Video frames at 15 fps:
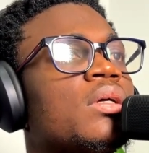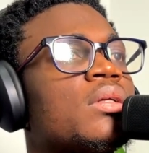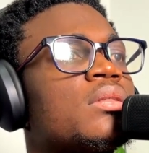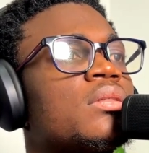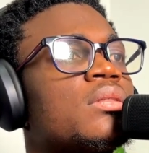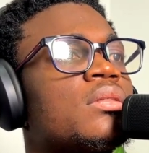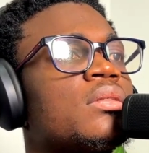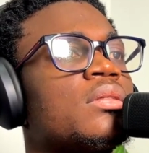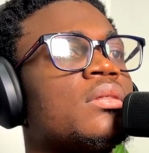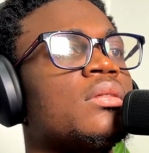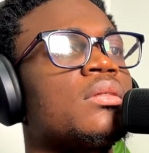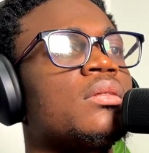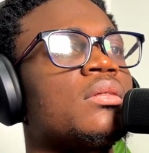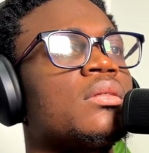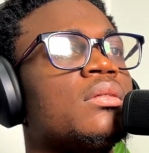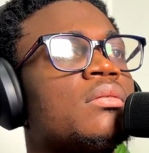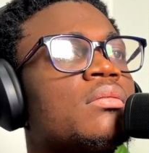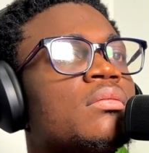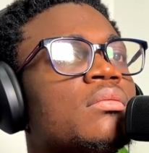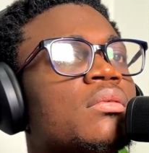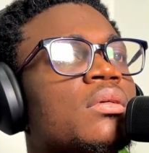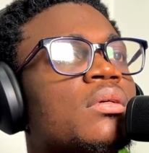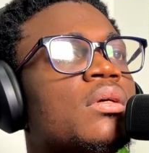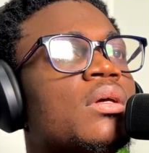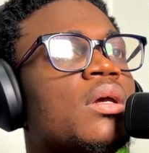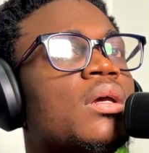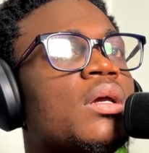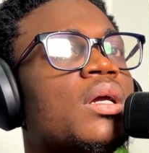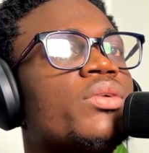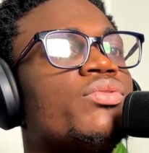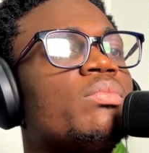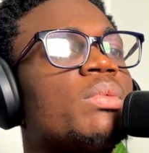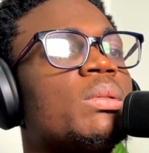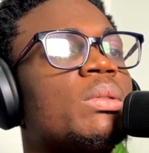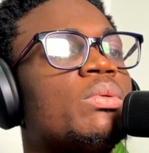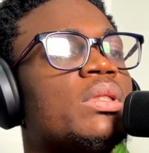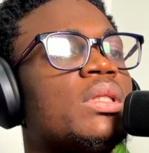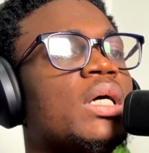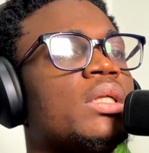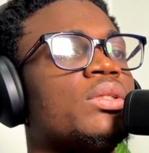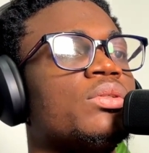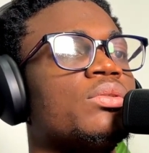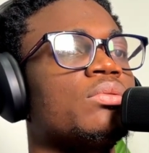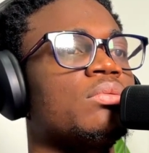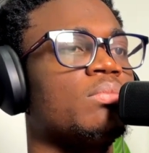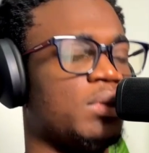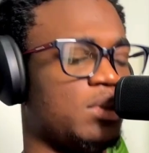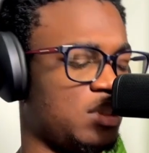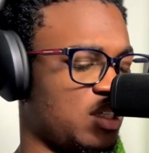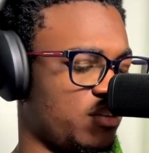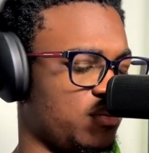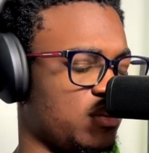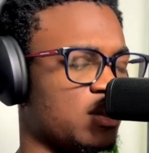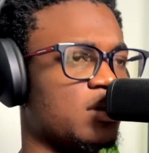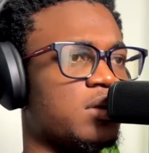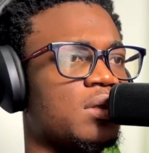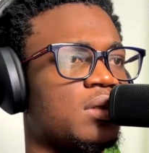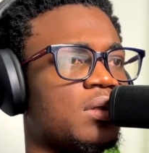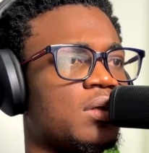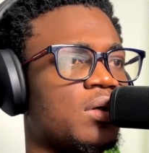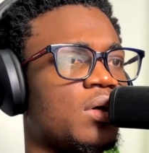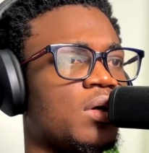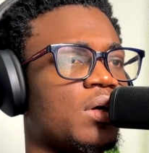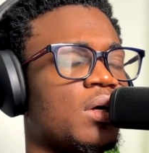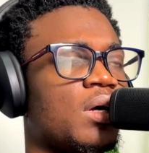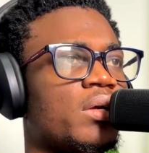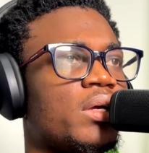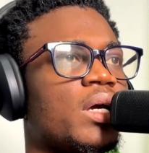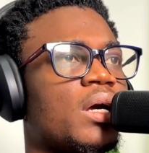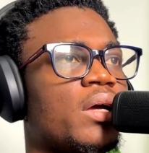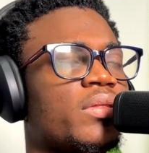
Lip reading: Let's see. I can't remember what that do, but definitely, yeah.